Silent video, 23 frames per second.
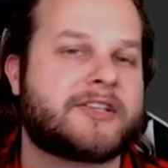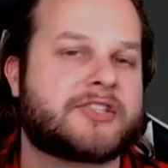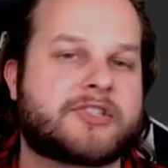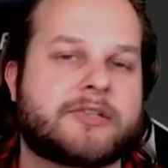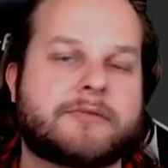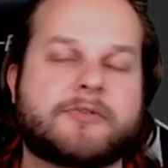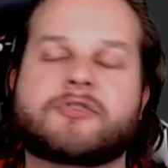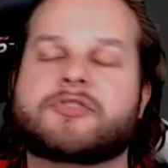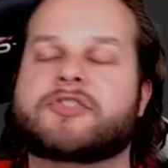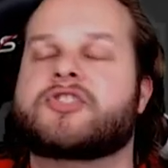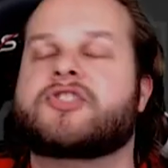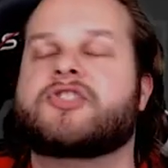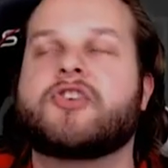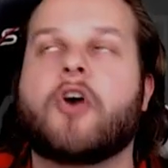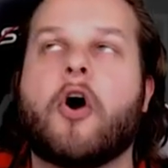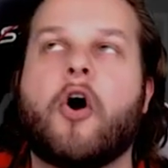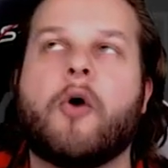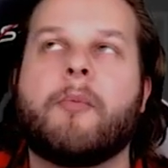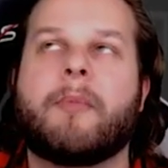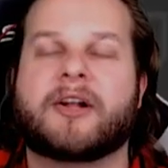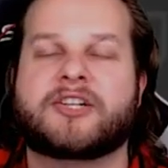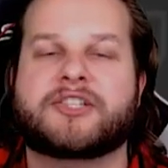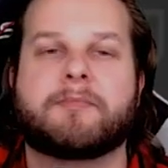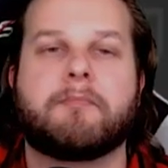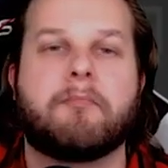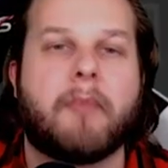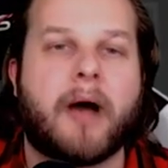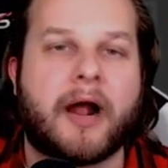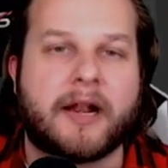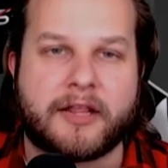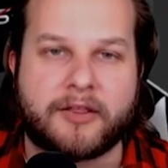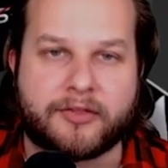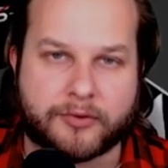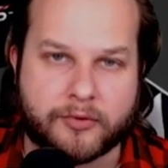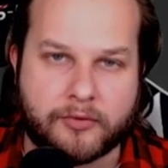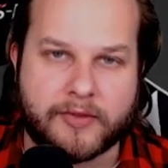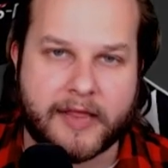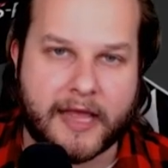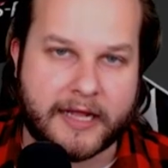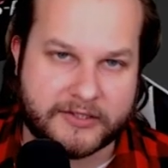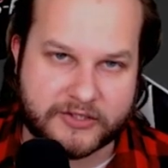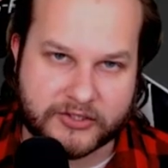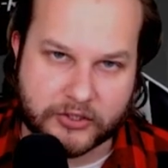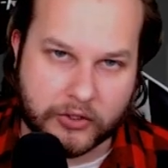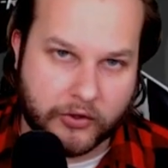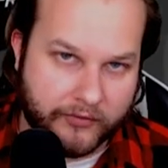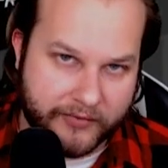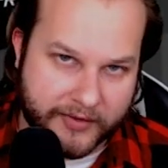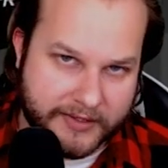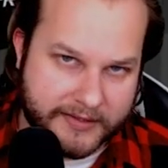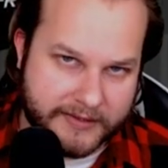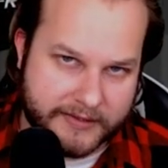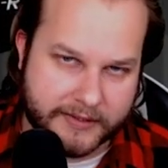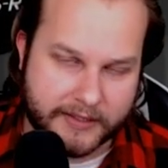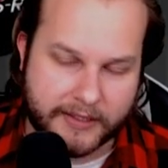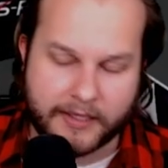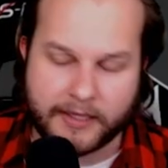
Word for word: So there's so much money through that service.